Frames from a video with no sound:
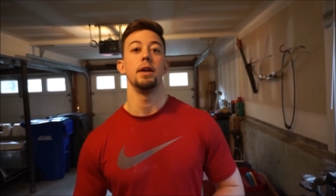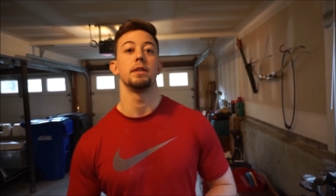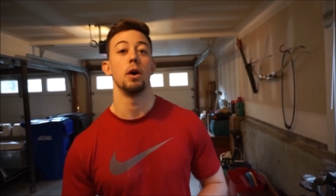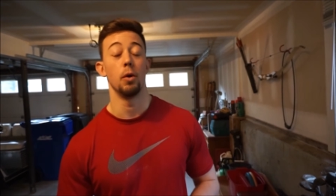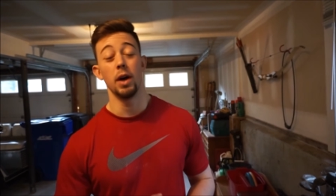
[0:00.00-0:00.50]

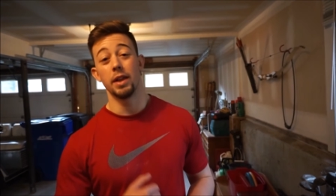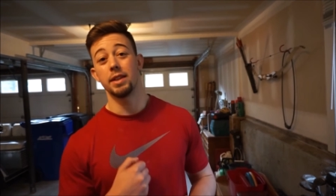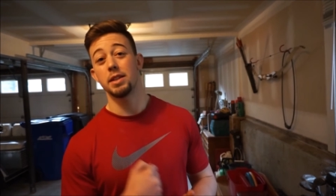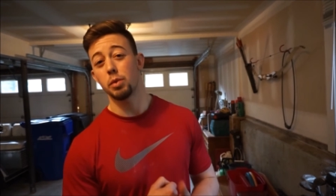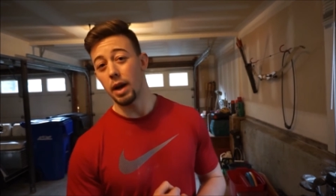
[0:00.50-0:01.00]
So
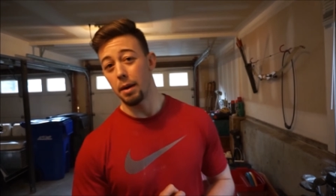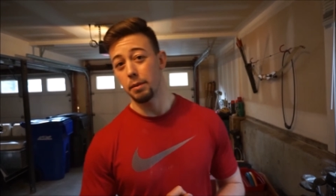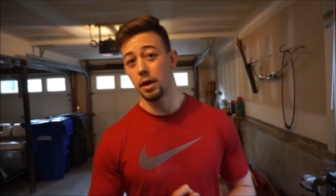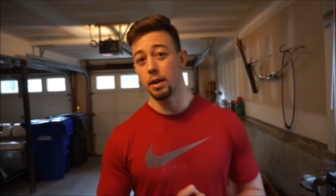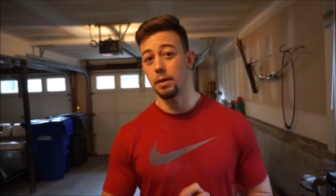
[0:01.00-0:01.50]
this is what
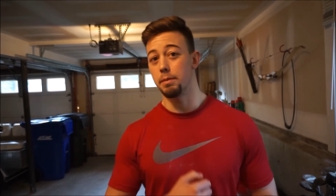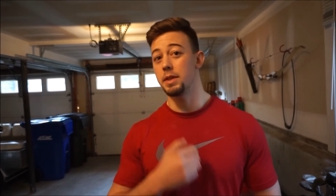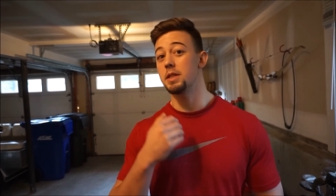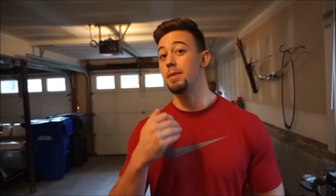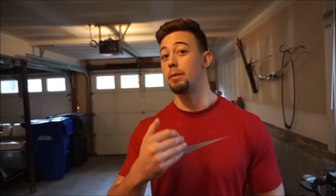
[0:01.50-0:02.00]
I'm,
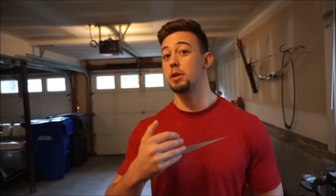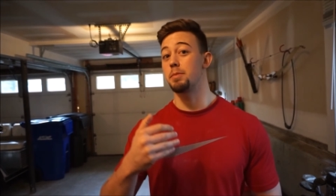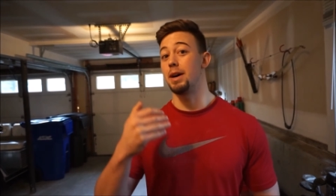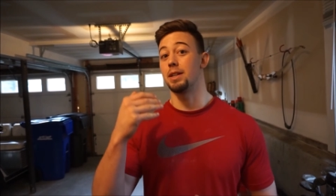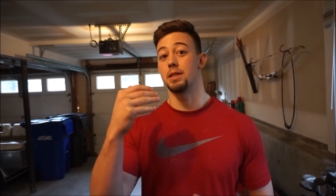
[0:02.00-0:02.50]
this is my
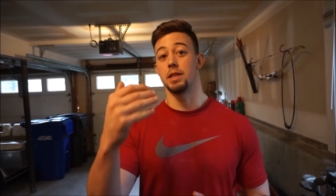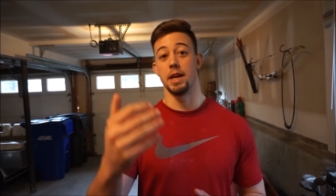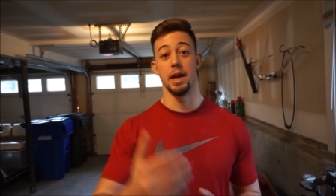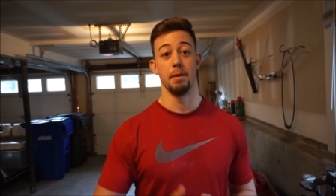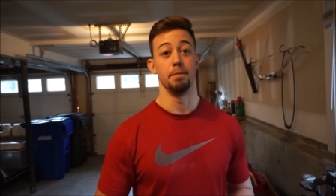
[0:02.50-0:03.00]
response to
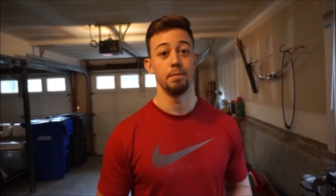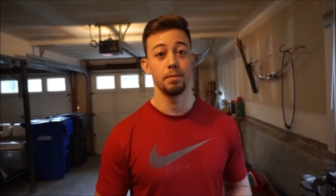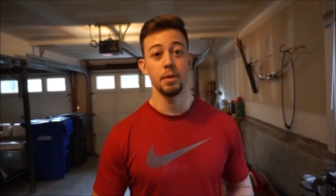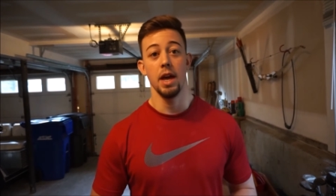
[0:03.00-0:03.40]
him.